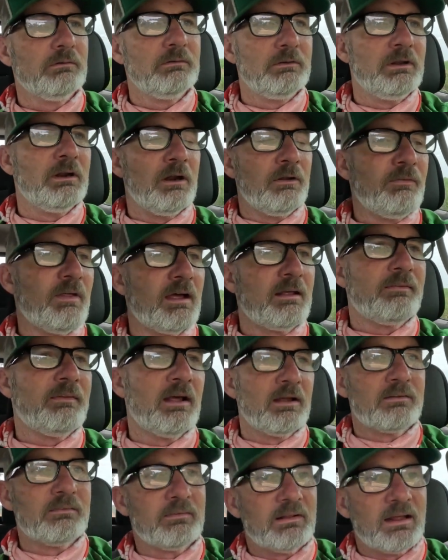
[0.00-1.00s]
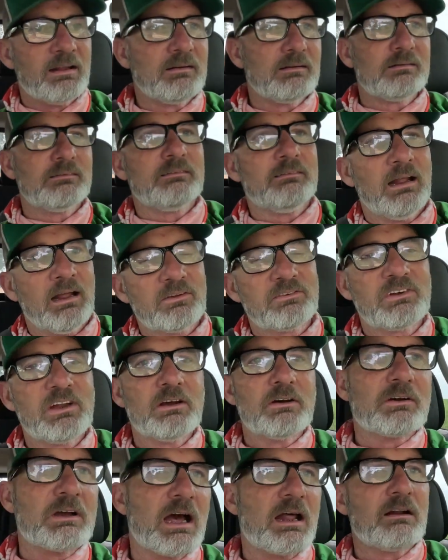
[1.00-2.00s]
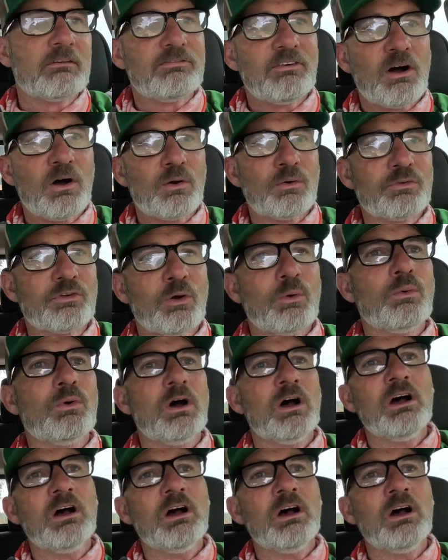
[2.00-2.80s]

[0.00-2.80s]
you know that that that that still kind of falls on